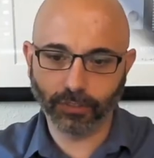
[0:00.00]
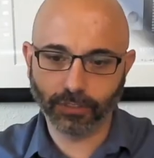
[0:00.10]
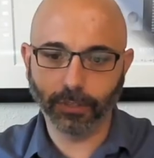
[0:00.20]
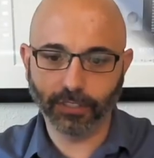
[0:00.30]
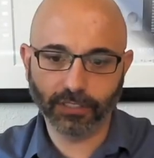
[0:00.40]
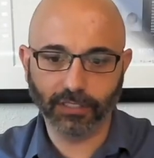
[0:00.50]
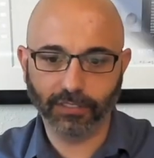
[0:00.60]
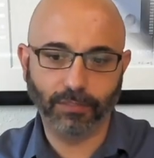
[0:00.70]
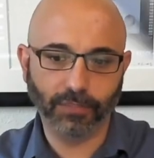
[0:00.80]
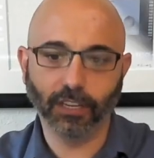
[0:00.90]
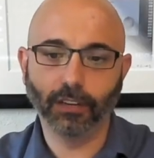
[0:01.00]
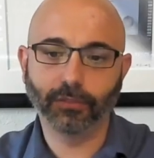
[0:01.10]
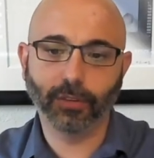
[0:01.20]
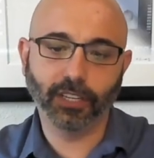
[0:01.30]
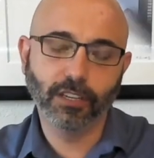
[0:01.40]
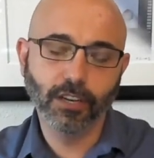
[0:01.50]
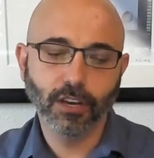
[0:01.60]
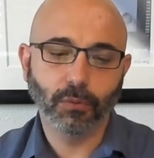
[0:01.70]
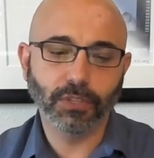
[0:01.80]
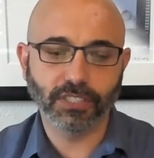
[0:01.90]
experiences themselves, right?
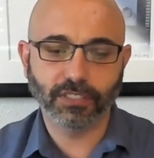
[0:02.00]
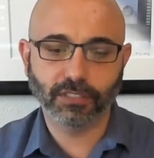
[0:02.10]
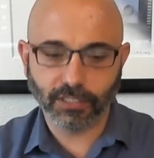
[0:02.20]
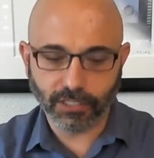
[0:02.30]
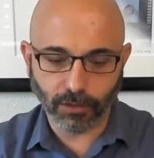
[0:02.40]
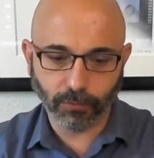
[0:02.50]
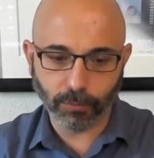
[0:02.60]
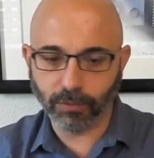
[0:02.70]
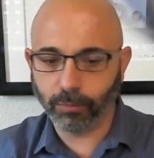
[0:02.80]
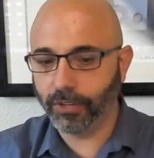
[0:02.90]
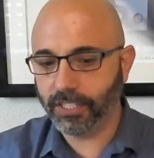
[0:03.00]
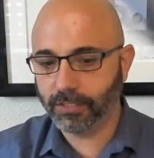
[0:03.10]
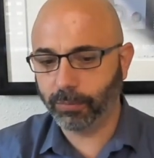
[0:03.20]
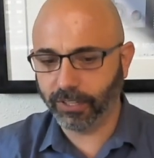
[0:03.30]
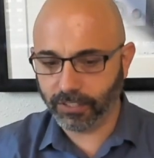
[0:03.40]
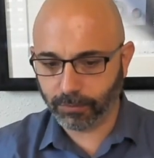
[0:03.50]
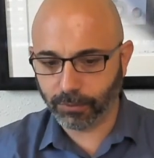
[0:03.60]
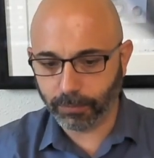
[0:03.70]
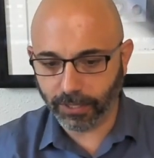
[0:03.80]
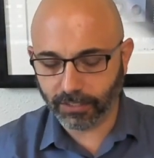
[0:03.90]
Which is you know from an employee experience
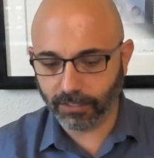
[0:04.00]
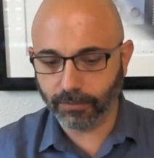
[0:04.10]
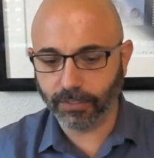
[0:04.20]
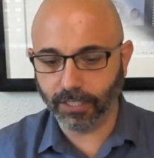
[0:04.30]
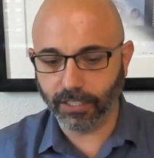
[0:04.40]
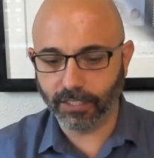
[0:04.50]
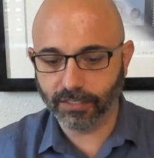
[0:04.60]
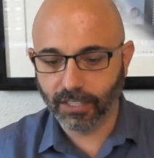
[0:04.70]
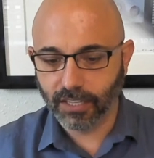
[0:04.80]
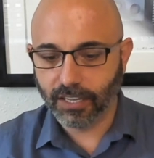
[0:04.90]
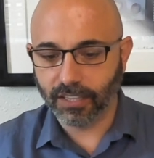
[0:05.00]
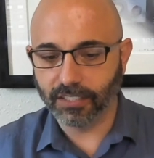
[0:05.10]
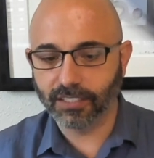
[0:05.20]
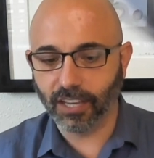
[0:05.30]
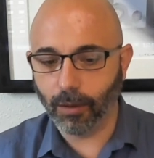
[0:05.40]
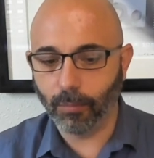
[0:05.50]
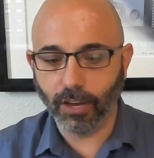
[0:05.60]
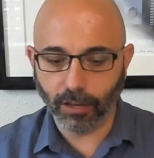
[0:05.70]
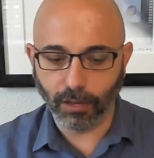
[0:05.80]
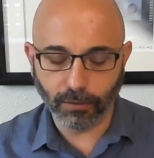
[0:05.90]
perspective, it is the sum
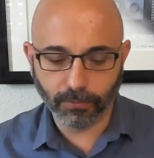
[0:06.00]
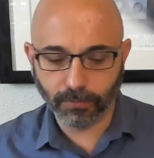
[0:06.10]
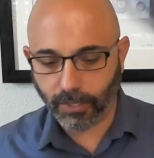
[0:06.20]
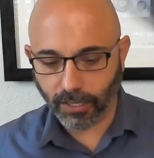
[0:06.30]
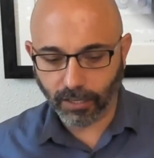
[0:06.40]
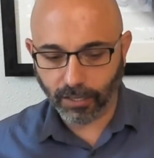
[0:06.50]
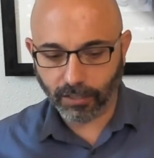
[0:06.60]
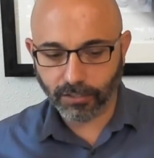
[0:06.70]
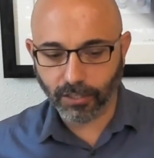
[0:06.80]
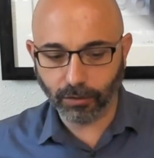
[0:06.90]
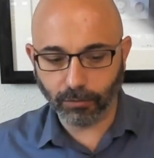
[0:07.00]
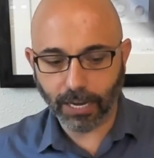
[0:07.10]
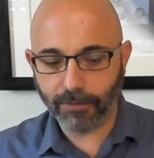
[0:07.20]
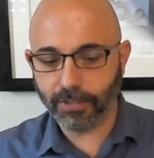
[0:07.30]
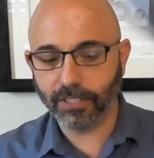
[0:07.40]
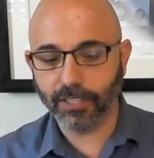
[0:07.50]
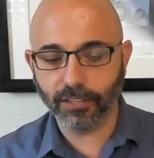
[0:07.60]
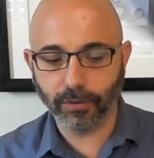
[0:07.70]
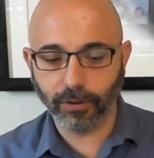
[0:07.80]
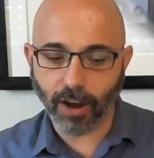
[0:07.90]
of uh, you know everything that
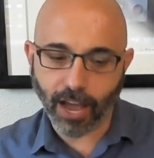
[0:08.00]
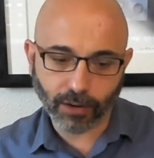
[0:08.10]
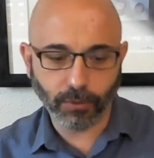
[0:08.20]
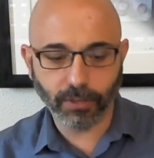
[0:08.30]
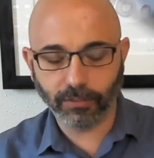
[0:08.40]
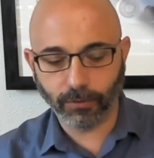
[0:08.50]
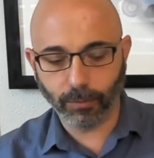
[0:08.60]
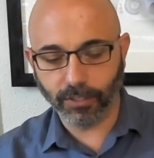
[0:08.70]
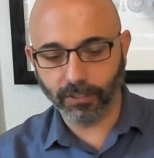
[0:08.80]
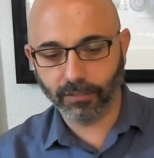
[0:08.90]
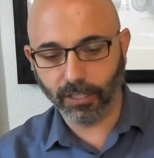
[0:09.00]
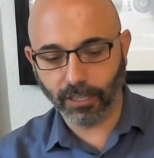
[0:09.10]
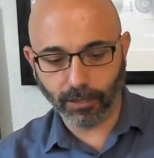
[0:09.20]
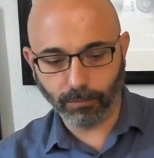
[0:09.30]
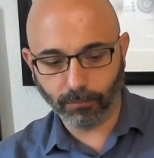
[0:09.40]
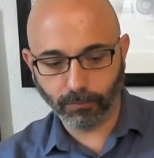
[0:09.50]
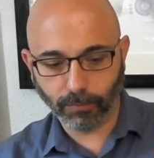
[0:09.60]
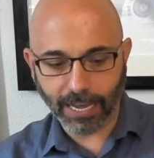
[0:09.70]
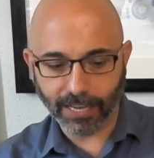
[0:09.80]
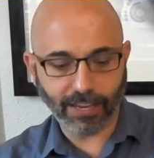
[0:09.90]
you interact with from a um,
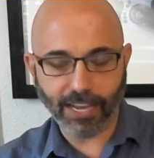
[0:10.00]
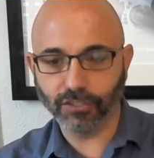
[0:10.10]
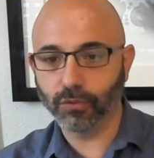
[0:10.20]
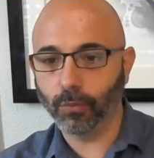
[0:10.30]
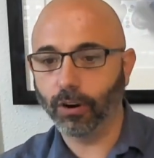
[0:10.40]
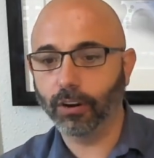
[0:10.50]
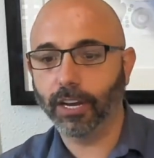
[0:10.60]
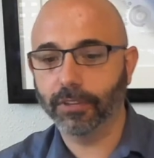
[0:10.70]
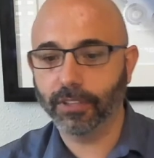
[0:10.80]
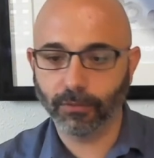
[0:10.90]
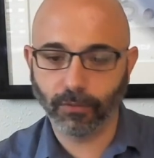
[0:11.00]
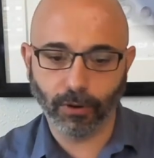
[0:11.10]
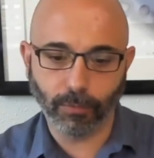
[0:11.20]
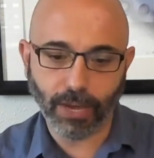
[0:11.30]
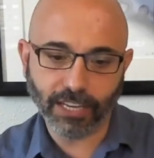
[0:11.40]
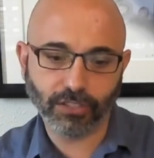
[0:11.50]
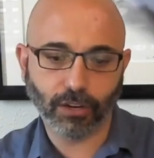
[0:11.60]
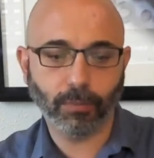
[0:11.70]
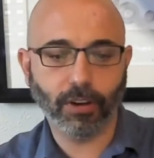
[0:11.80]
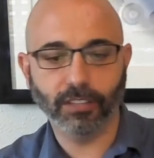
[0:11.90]
as, as, you work, everything from
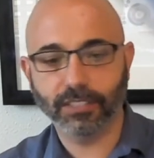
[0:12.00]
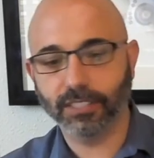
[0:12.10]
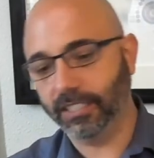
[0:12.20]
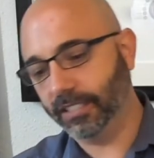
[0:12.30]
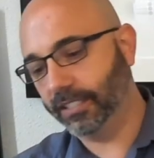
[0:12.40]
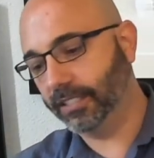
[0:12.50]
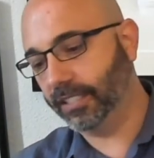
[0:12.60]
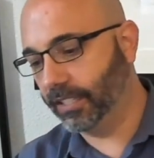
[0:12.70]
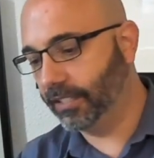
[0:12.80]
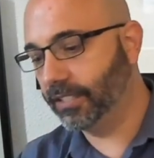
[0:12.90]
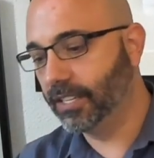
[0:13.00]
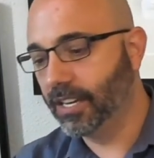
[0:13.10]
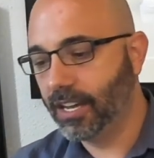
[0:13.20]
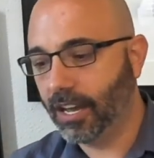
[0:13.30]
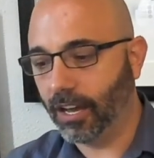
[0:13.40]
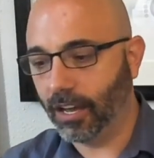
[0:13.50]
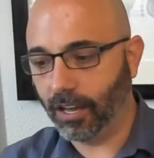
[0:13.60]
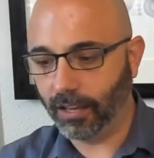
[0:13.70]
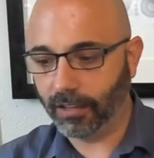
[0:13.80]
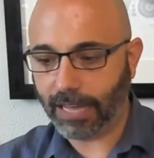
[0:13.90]
HR policies and
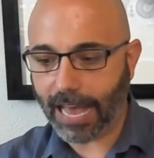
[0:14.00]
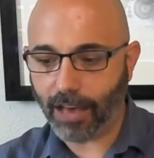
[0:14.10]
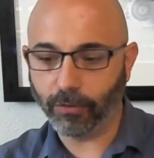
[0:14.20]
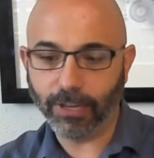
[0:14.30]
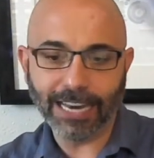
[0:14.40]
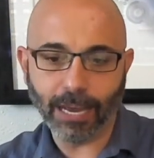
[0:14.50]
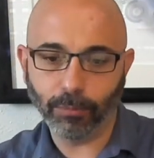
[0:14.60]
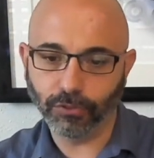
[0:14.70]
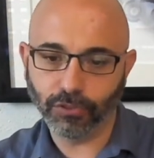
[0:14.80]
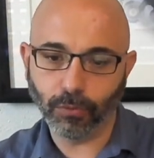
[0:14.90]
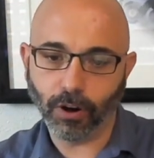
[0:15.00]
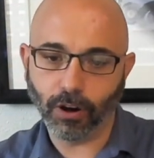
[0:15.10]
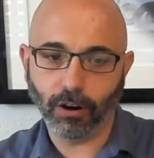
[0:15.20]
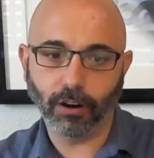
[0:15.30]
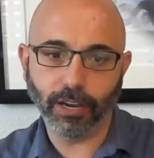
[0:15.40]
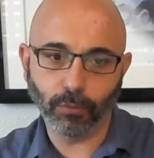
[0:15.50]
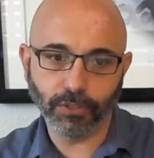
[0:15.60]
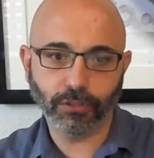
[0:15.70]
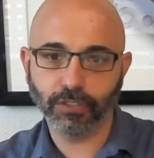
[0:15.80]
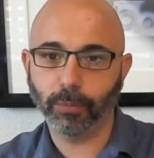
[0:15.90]
uh, how enabled you are and
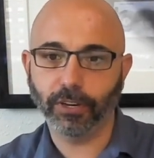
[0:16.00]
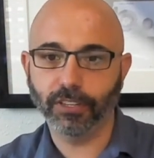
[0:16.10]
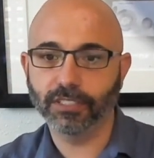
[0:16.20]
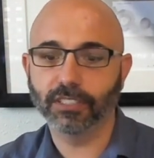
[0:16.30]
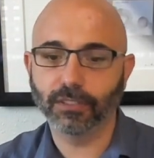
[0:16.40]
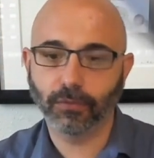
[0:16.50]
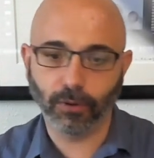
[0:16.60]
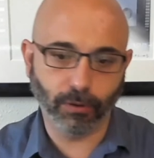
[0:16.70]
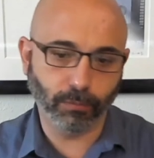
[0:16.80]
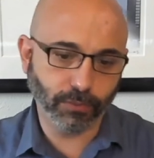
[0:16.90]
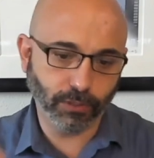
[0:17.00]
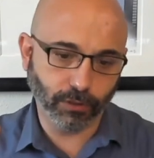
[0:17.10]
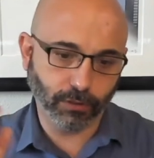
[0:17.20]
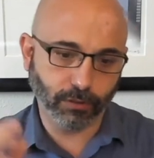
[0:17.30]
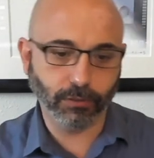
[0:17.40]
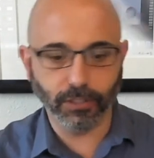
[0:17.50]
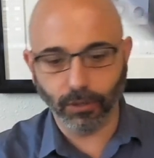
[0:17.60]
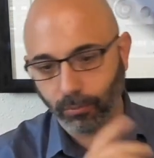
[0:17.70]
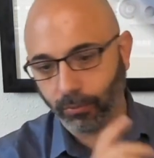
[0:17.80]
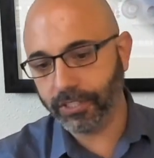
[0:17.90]
what your experience is from your you
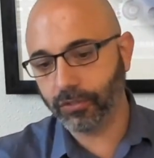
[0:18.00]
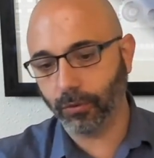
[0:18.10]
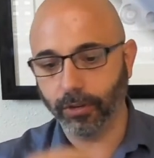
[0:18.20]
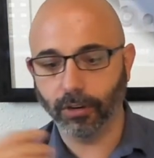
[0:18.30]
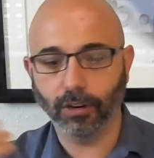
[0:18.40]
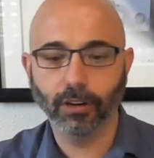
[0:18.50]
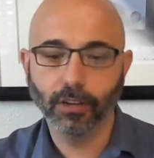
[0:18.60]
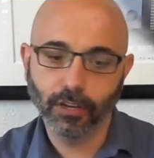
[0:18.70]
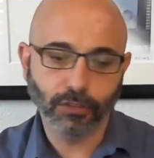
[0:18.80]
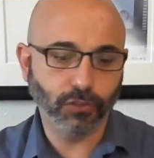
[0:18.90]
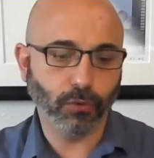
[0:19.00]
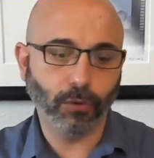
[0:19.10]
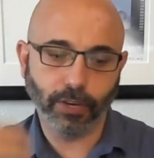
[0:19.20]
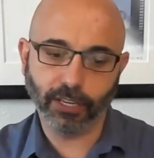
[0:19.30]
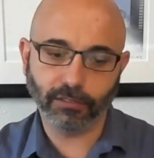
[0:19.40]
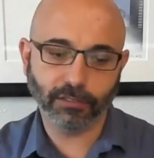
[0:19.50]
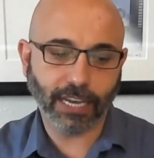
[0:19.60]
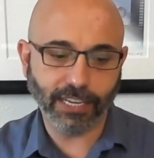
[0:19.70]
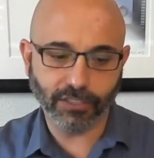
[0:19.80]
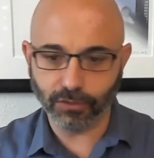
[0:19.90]
know pre joiner join
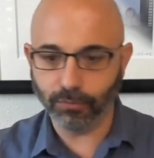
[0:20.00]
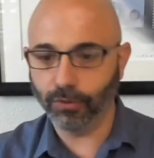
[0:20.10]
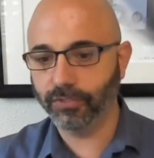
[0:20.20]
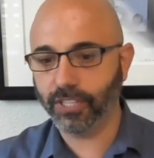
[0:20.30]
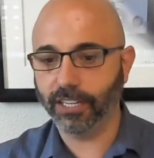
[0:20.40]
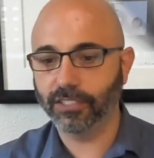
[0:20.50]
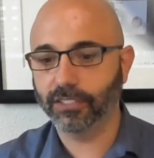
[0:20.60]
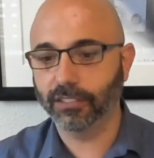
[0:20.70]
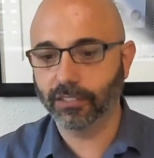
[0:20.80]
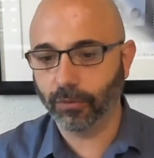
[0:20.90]
as you move change in the